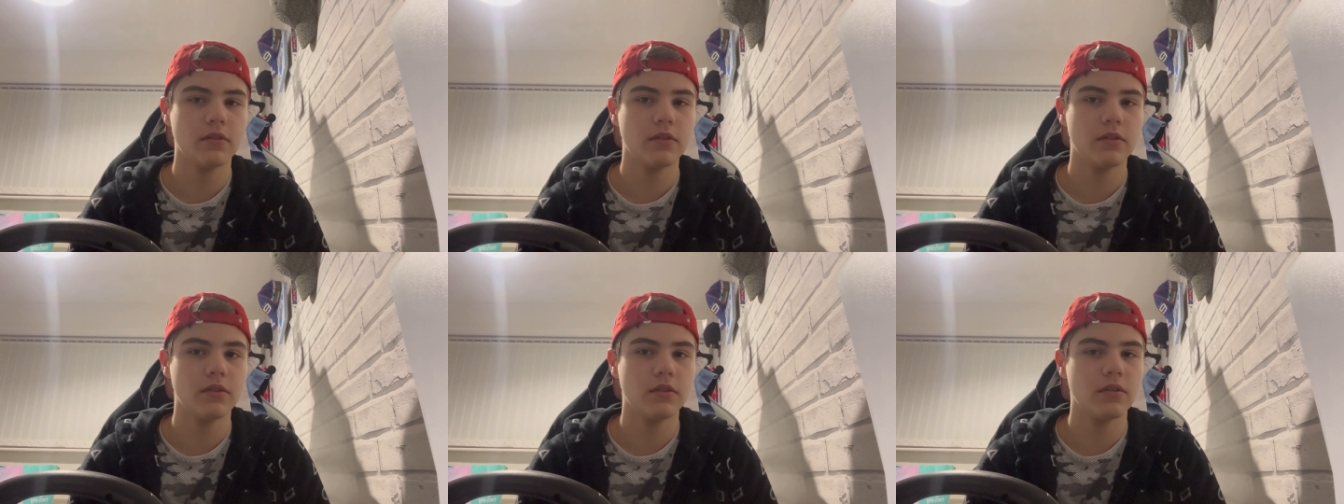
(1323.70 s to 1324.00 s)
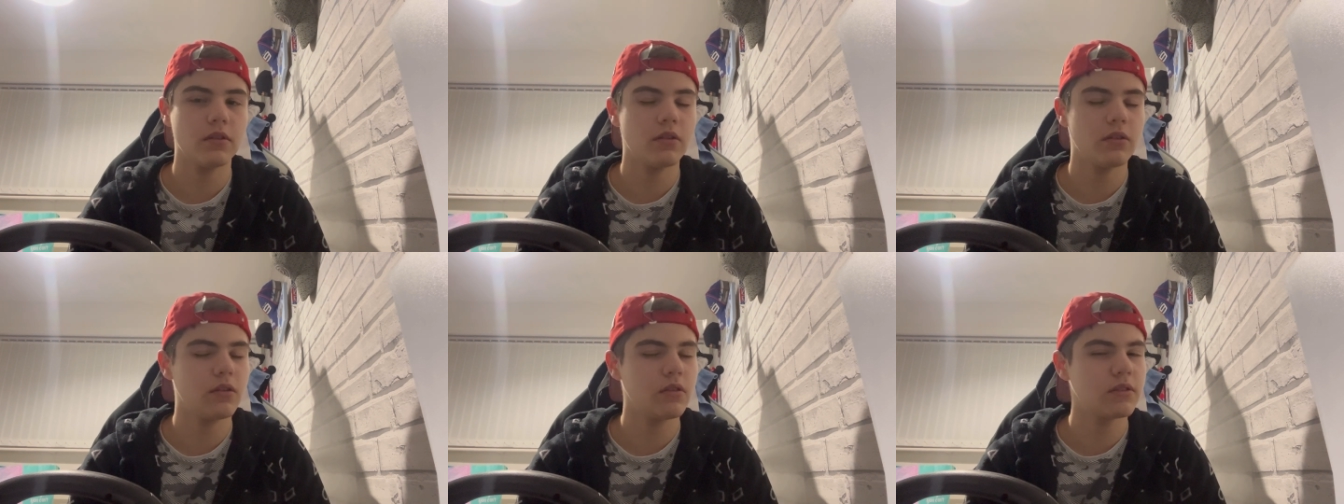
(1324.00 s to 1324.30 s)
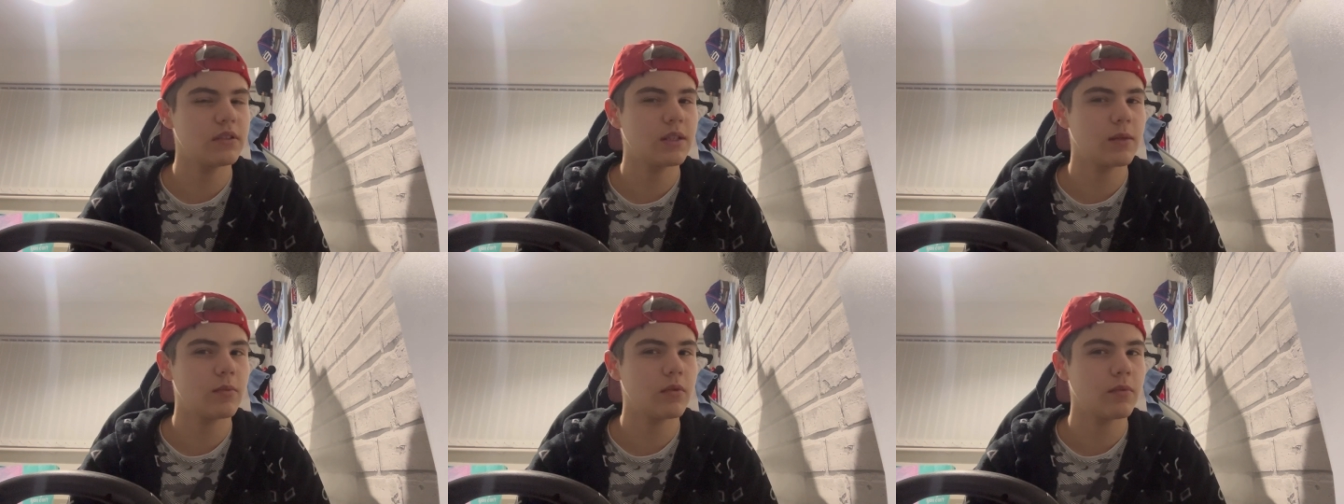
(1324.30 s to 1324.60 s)
Not
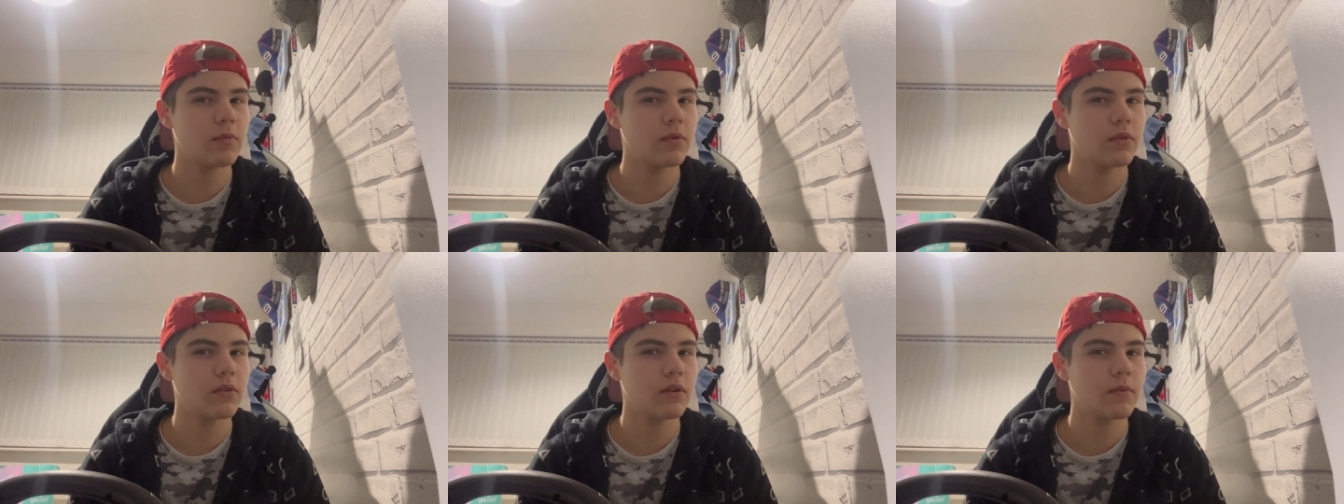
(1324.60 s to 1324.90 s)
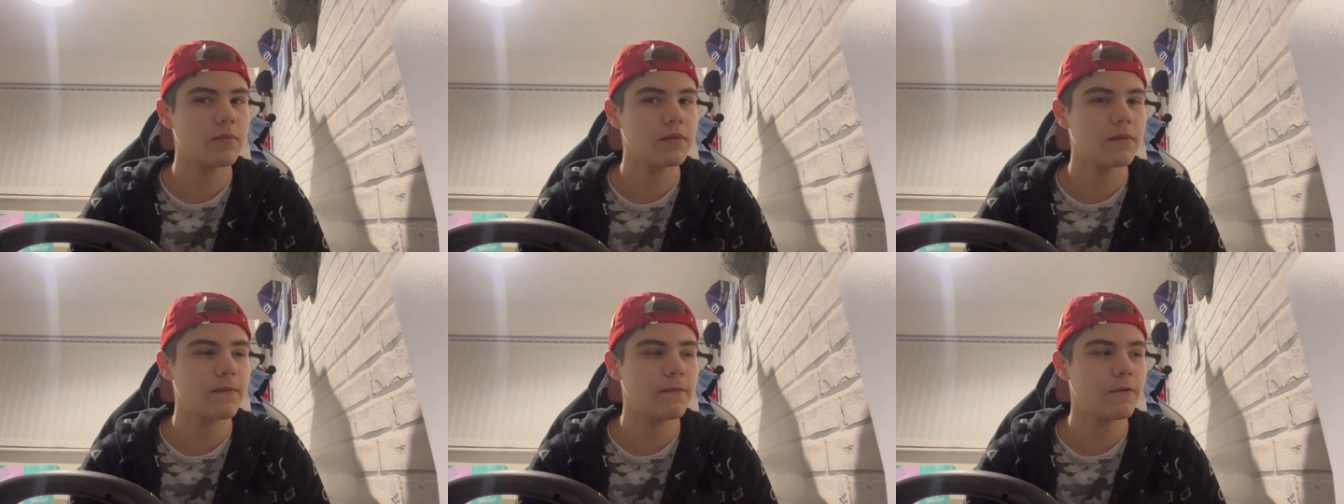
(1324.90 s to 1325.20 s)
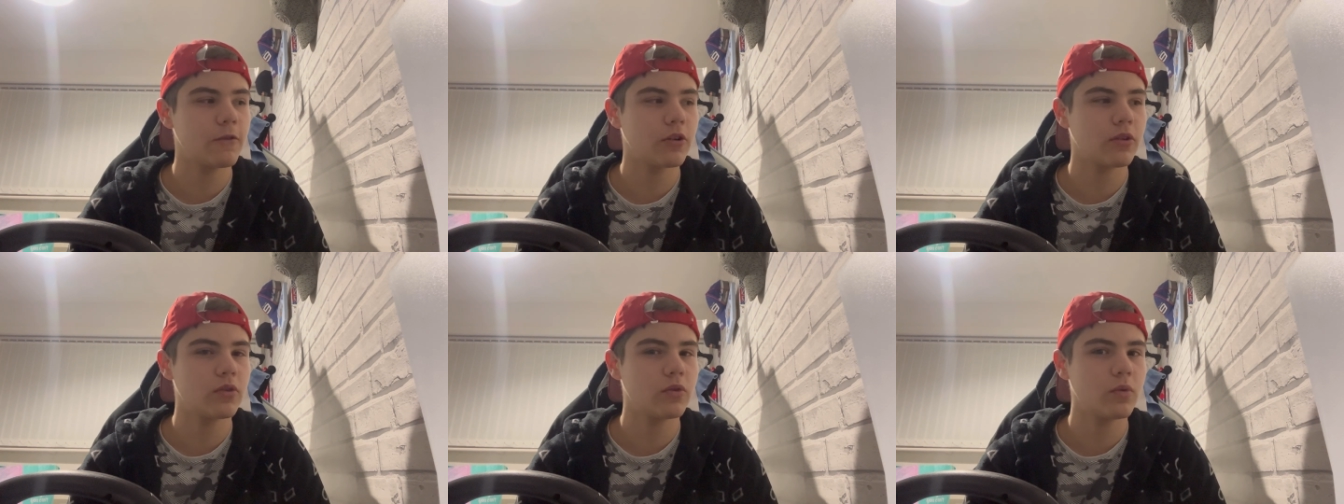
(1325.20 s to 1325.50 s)
similar programs.
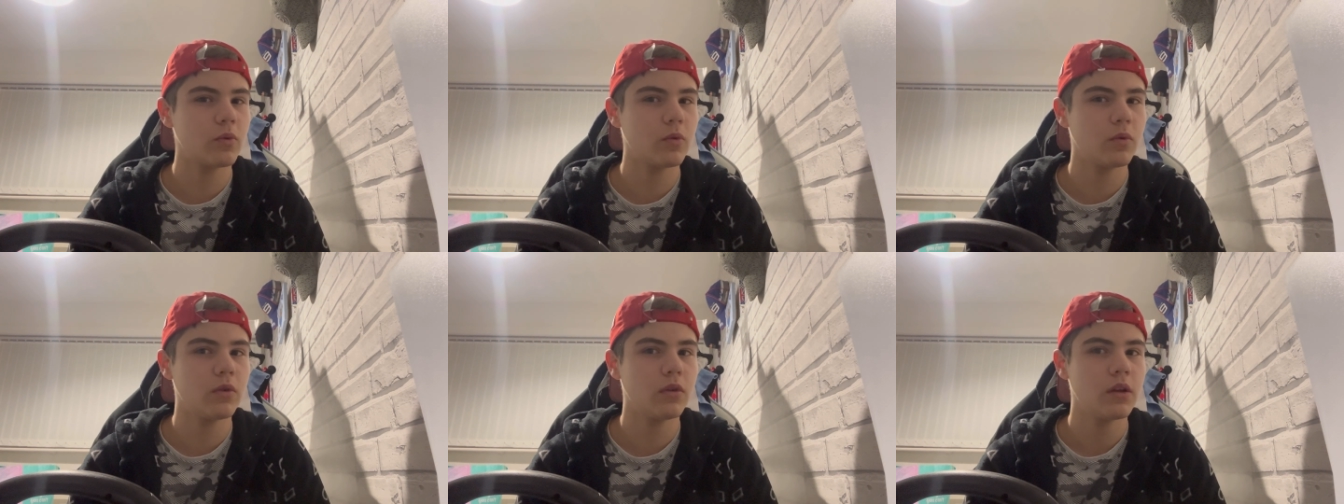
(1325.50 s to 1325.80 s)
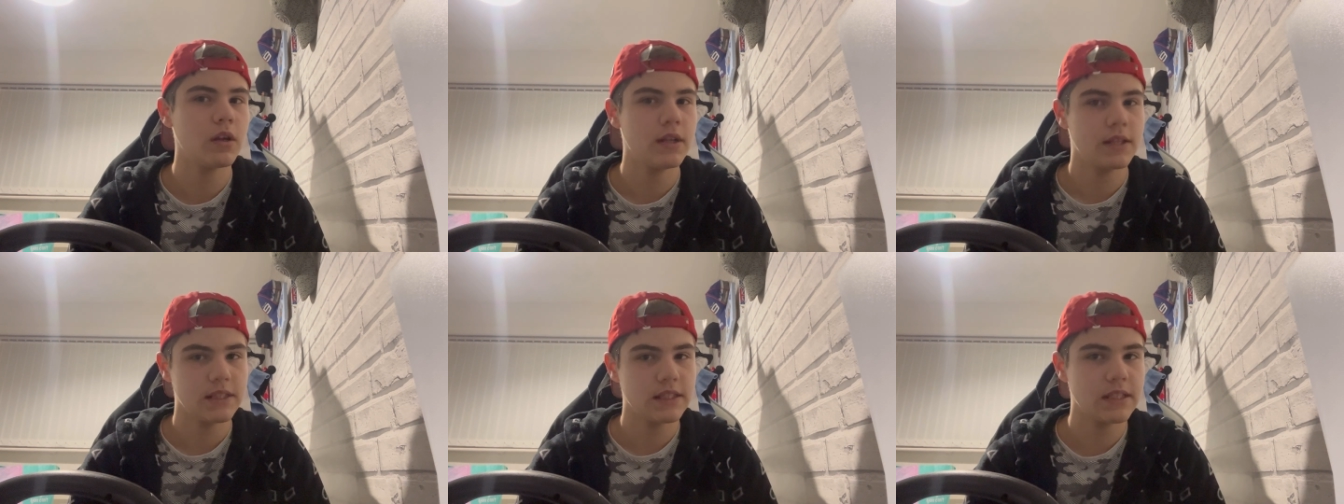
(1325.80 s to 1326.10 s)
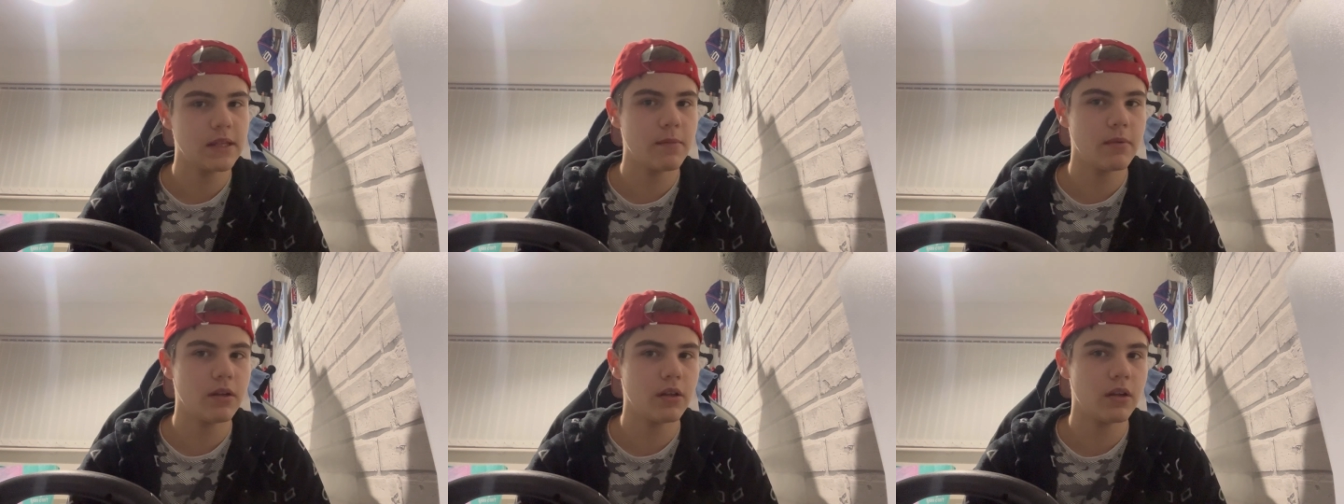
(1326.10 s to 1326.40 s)
Fucking tool.
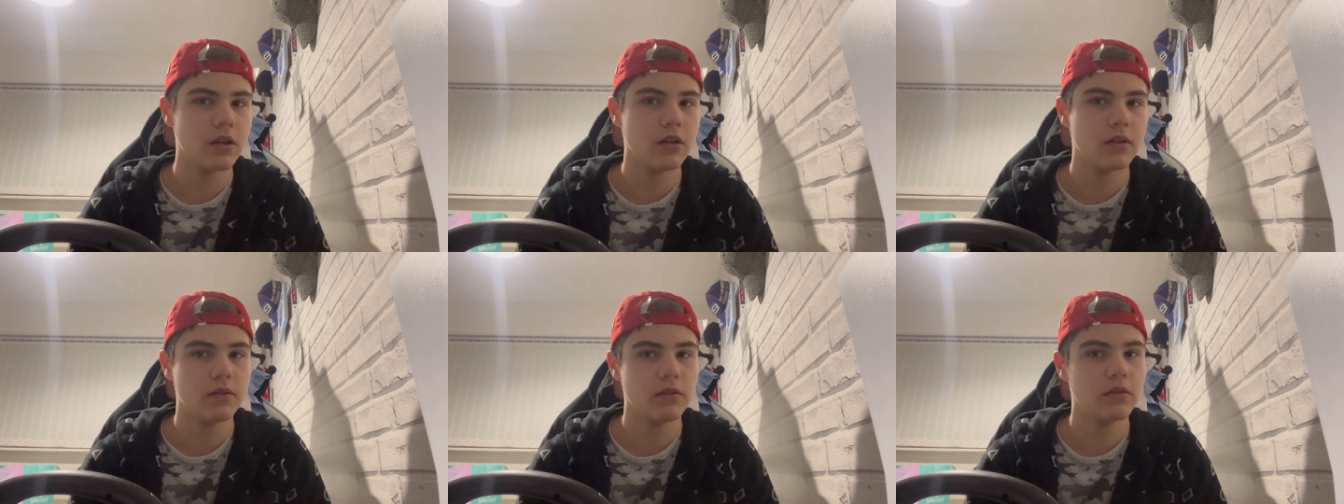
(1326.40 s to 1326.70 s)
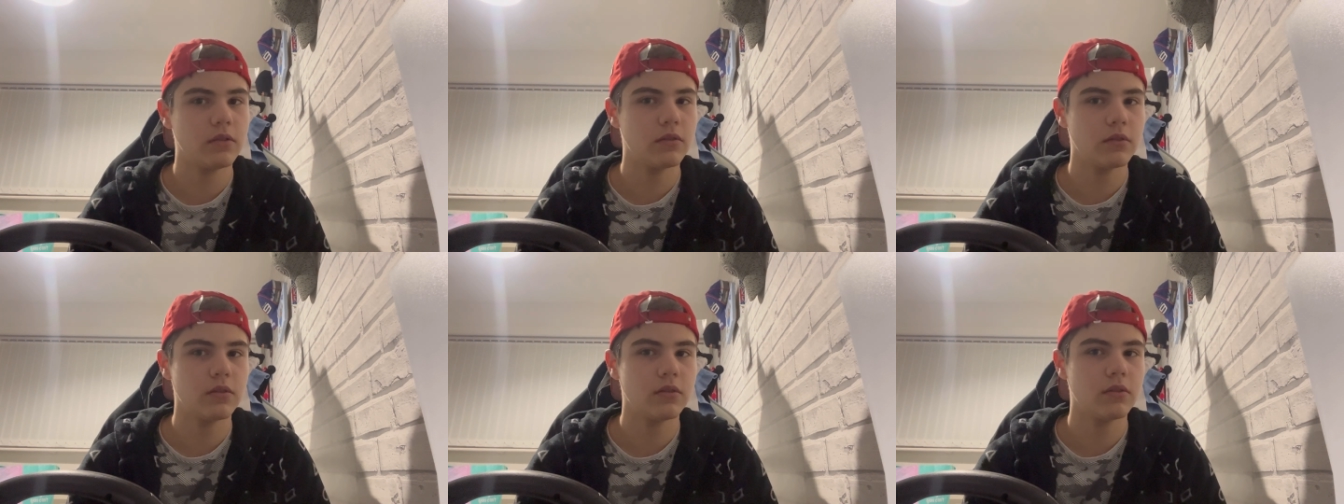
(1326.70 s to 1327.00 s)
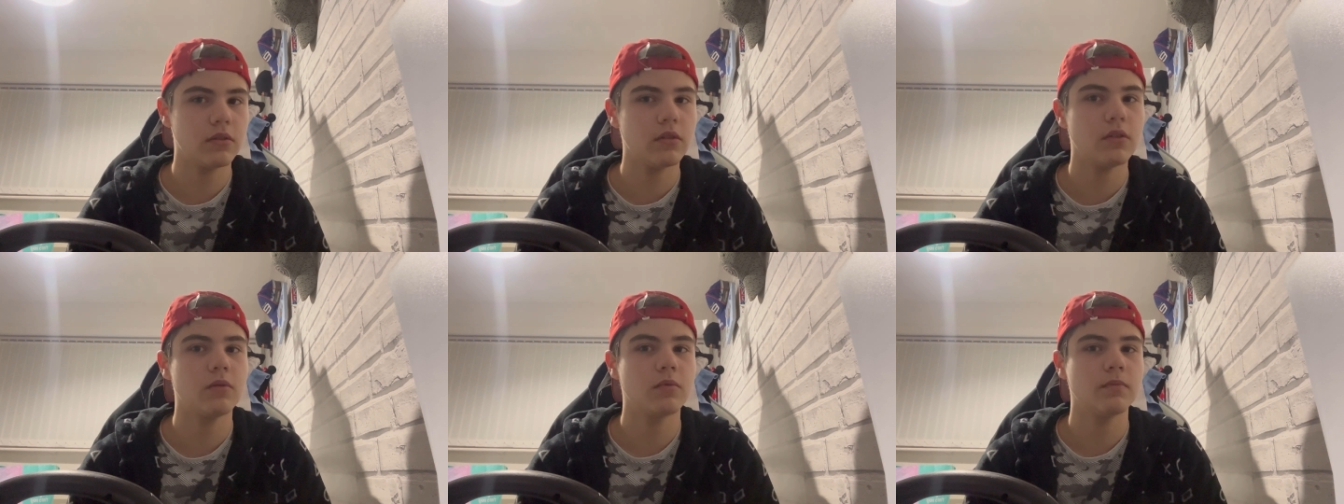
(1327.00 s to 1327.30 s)
Similar.
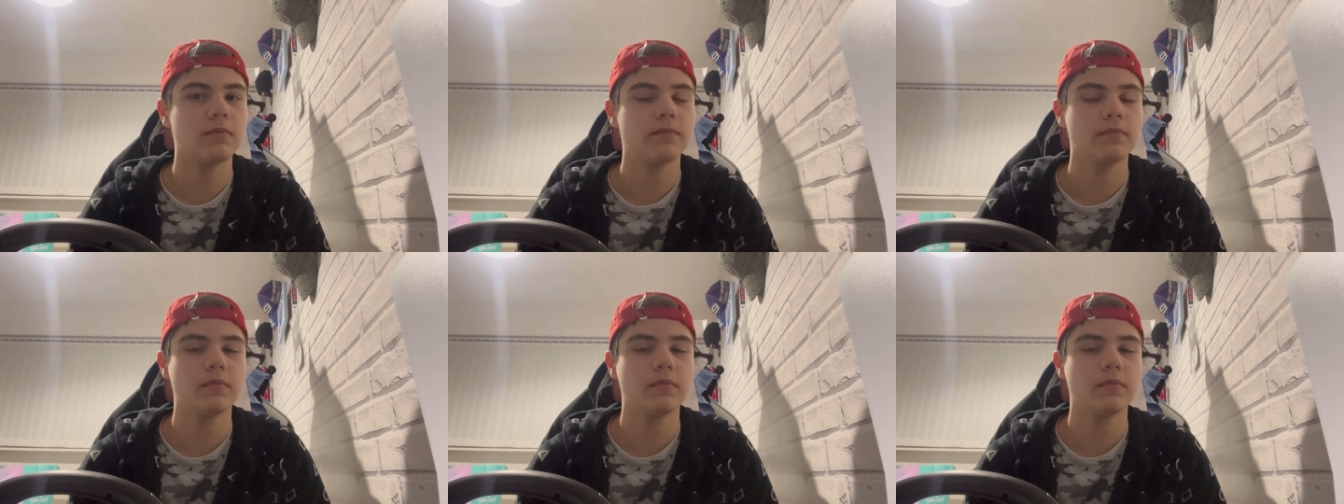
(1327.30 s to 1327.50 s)
No.